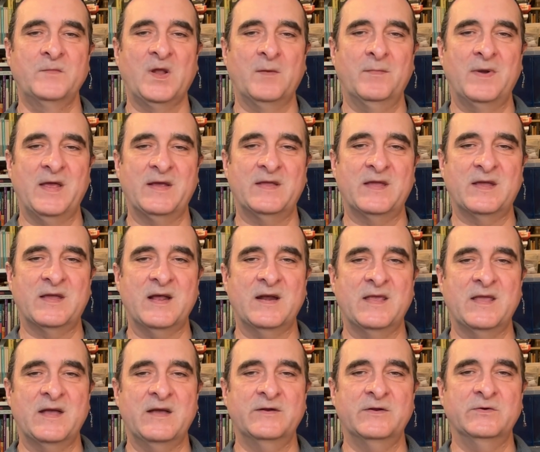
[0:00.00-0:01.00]
Blanca
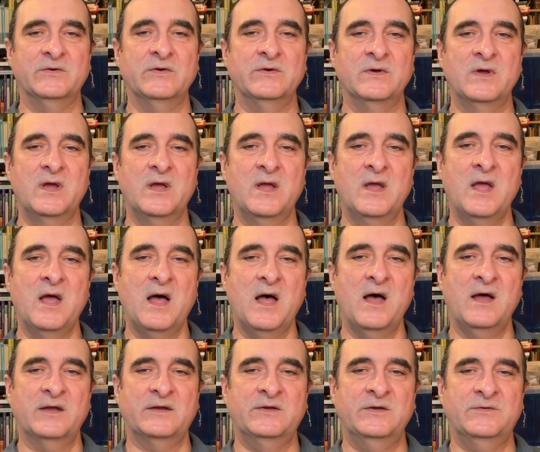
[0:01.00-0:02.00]
Galeano
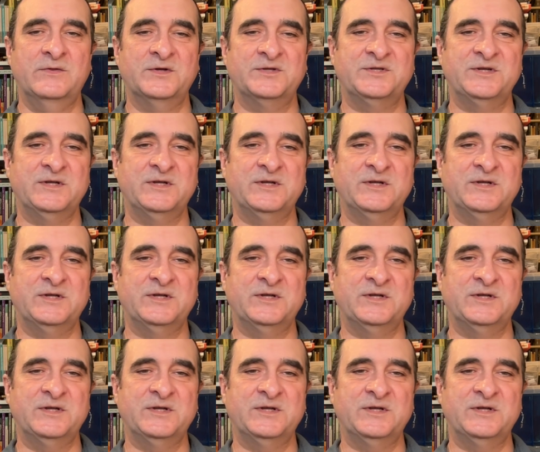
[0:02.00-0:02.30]
argued that